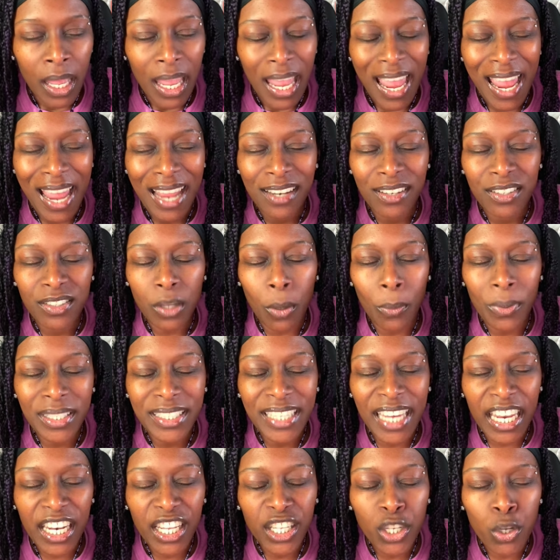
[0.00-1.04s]
And so it's
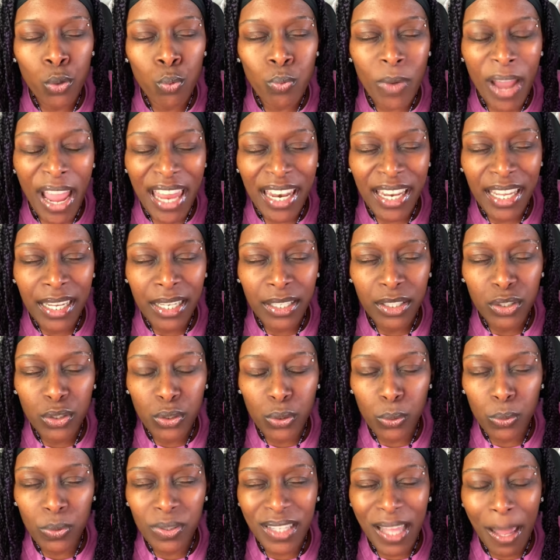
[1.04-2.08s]
getting you ready
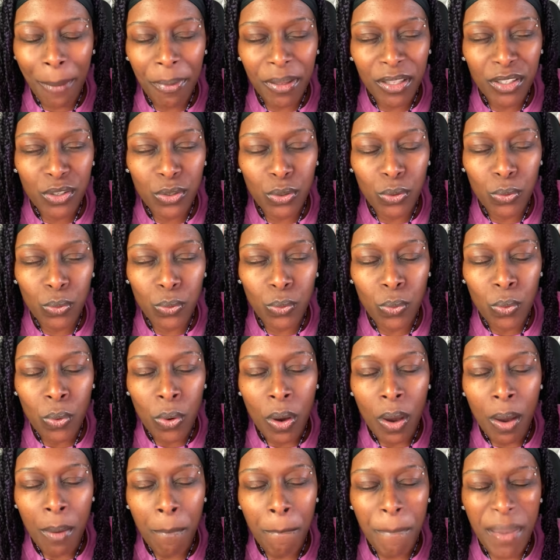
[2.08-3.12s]
to step into
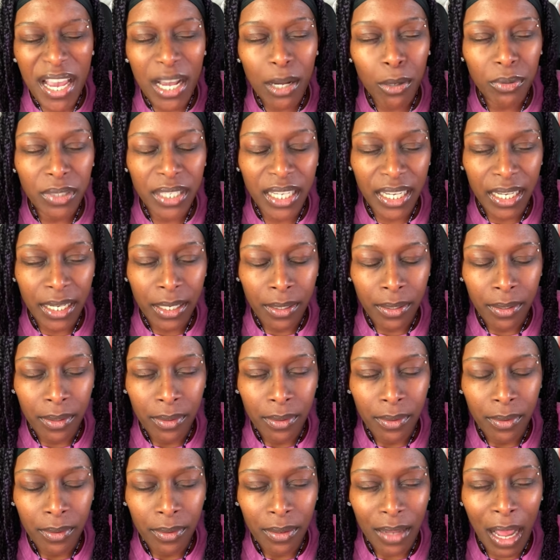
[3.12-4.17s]
building.
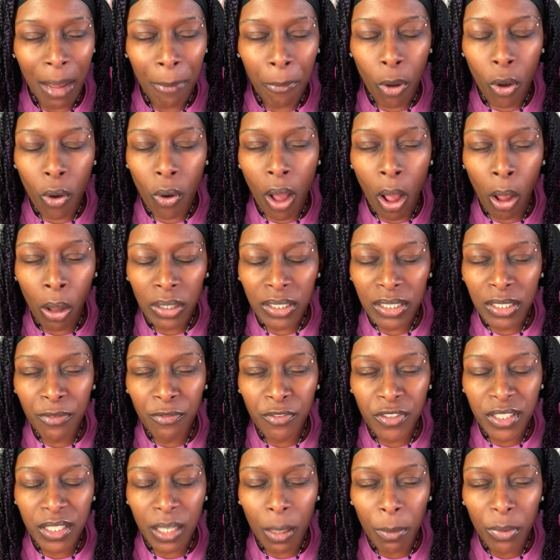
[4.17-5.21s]
I'm all, honestly,
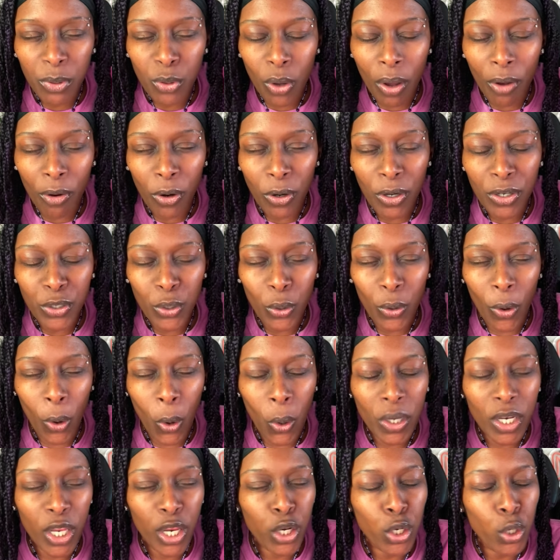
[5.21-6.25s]
for some of you, I heard you're
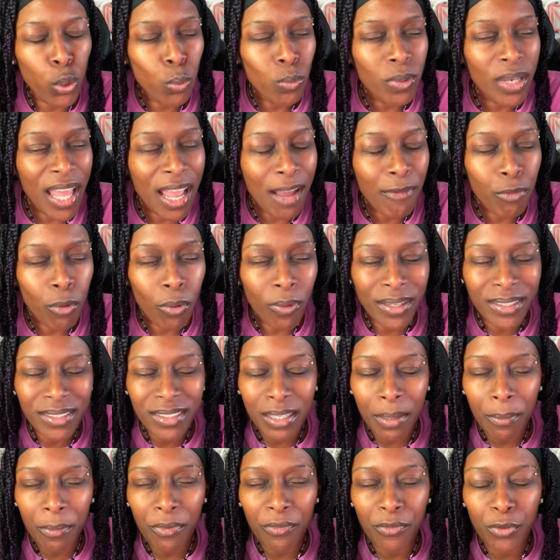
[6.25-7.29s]
on a new level, and
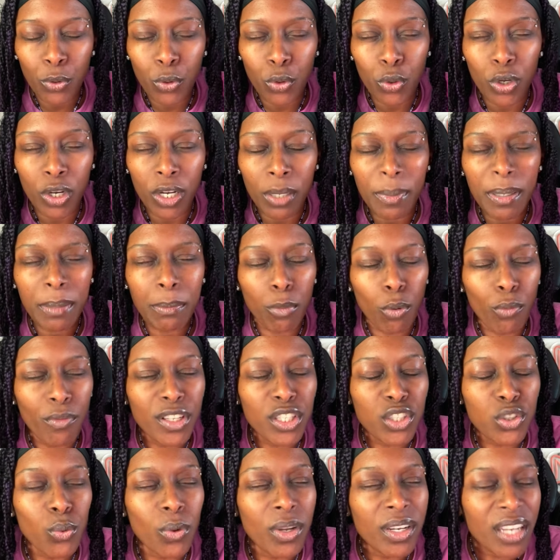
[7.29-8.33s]
some of you, you're going to be moving
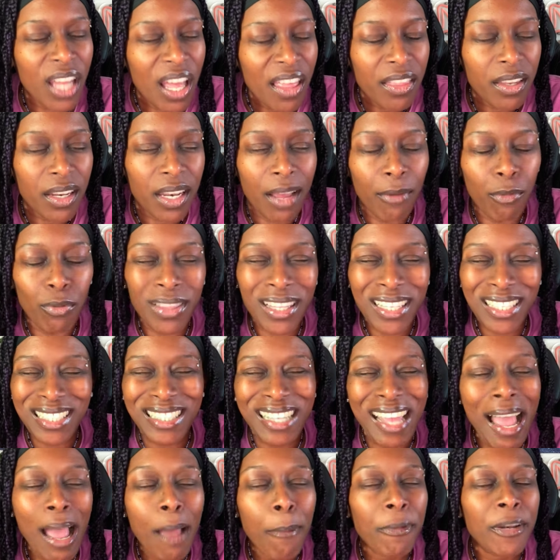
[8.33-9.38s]
to another level. This is
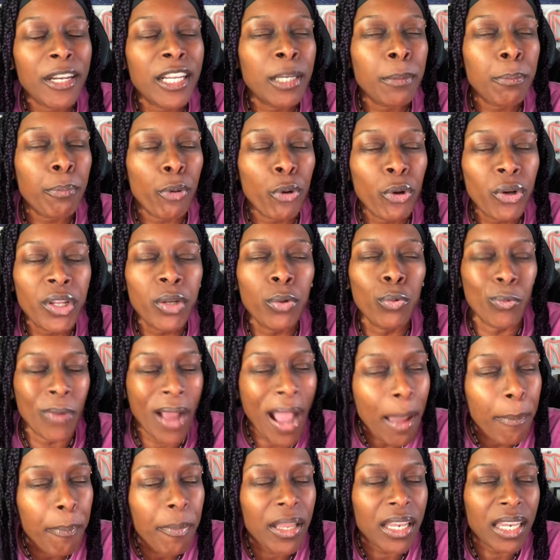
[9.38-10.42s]
happening pretty
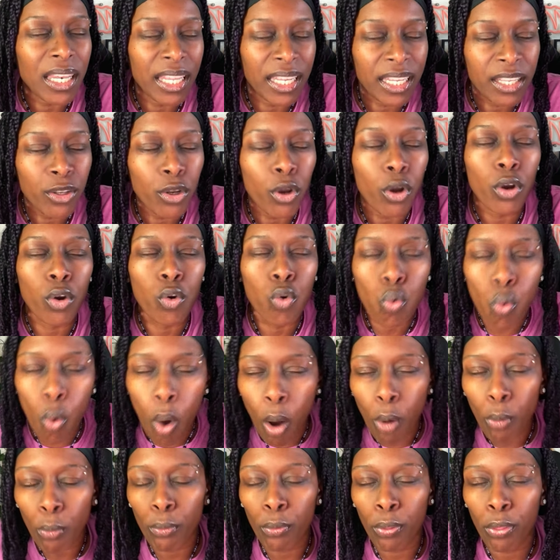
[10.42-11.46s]
rapidly, your
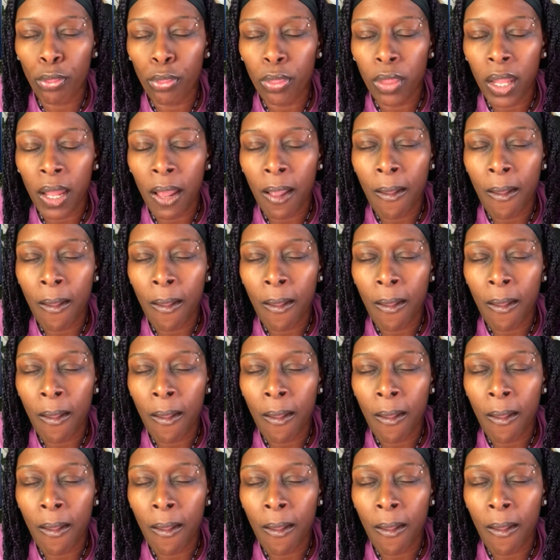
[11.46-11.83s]
growth.